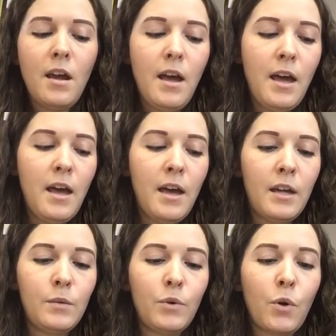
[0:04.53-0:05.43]

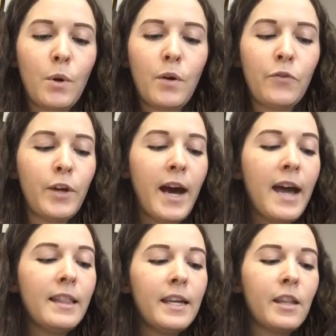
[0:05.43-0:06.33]
and we're going over the
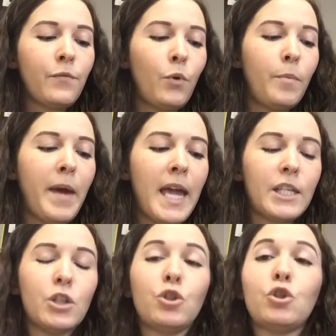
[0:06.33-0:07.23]
highlights for
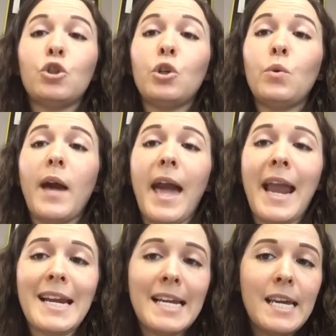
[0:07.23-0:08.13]
pages
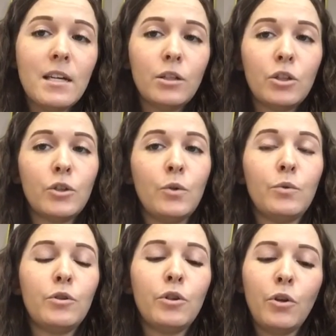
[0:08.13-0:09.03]
280 to
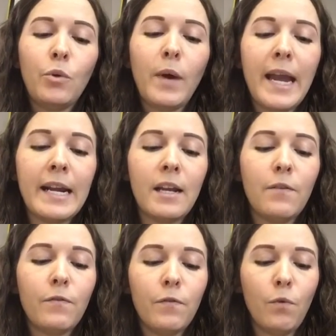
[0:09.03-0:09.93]

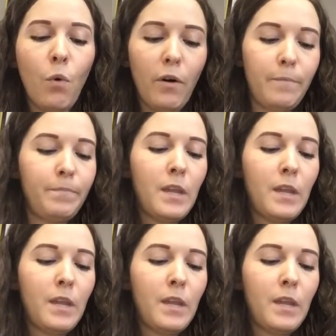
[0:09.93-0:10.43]
284.